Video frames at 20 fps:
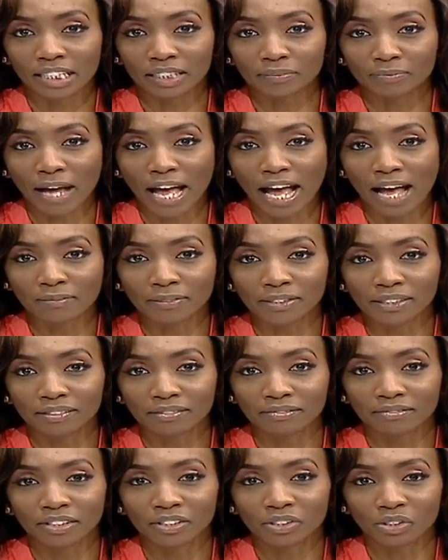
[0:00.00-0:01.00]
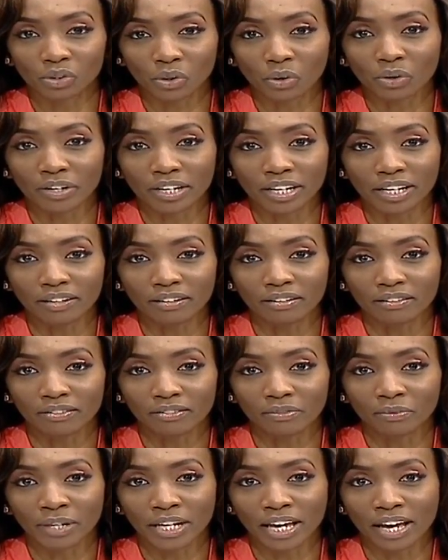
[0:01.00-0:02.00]
It is perhaps the story
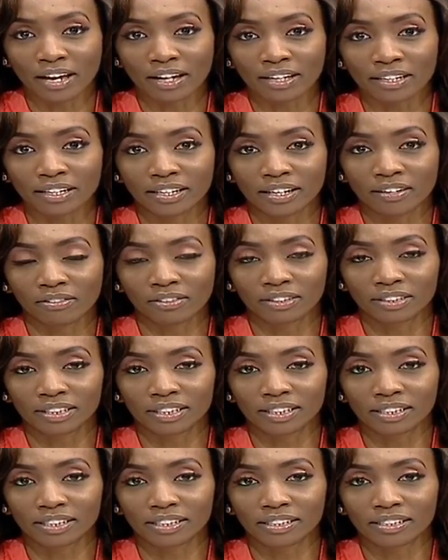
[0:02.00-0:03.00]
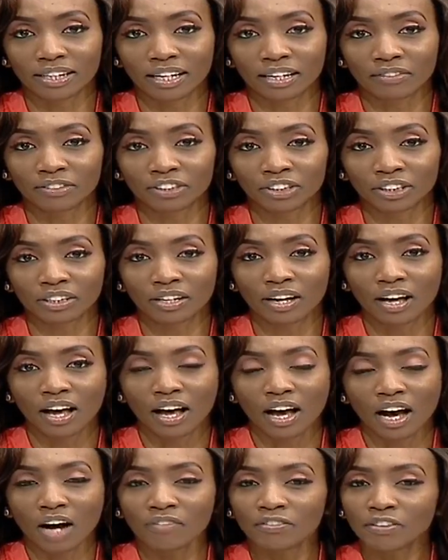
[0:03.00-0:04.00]
we aired here on Citizen Television
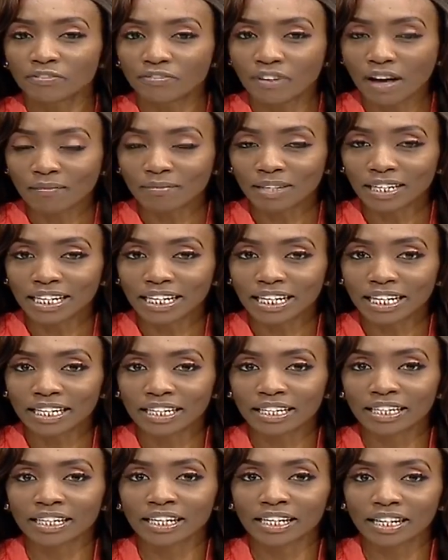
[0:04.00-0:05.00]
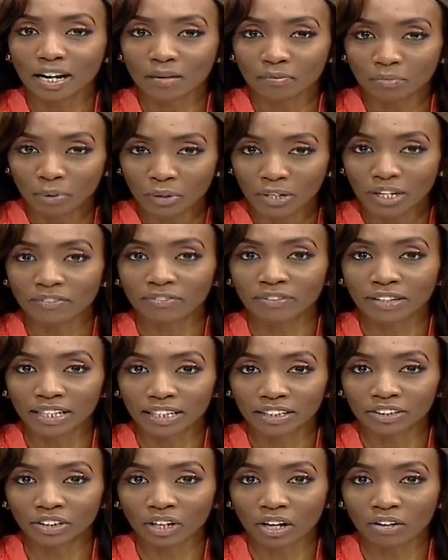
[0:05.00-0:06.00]
of a family in Gikambura
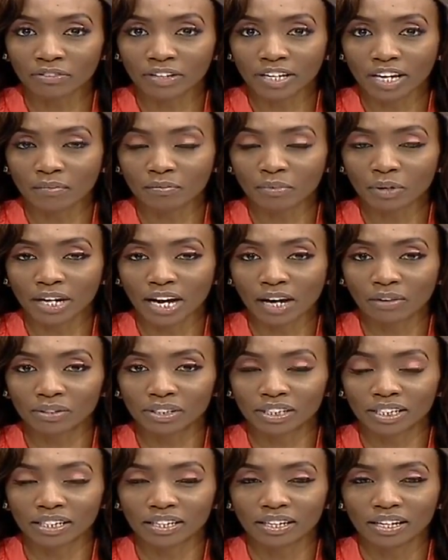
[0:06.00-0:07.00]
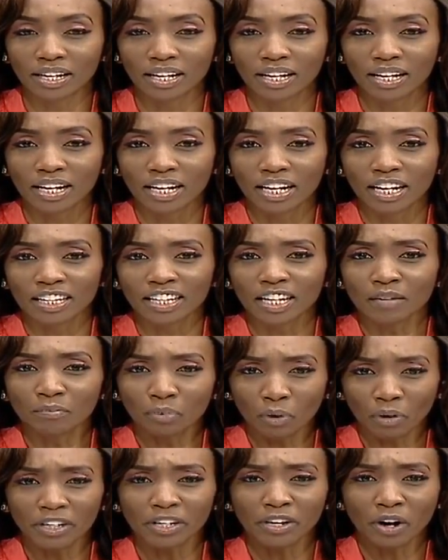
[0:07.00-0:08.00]
village of Kiambu County
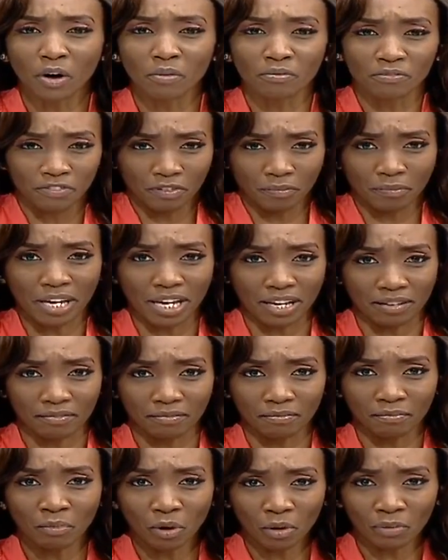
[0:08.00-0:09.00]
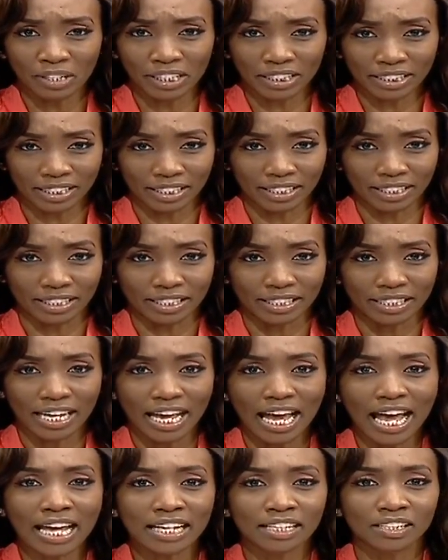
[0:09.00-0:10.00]
that brought it home for me more recently
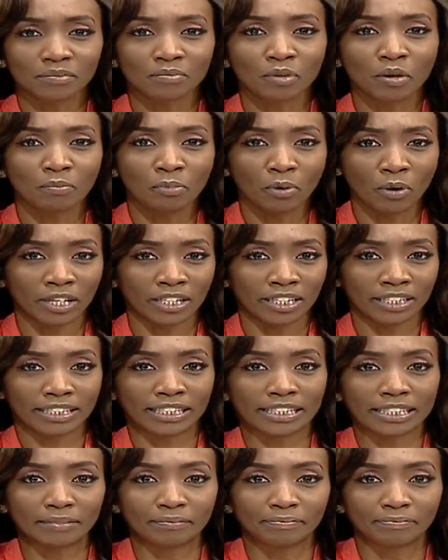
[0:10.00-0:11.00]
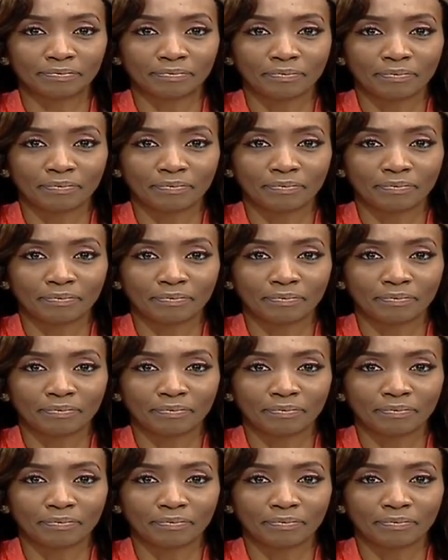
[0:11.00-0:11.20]
and more poignantly.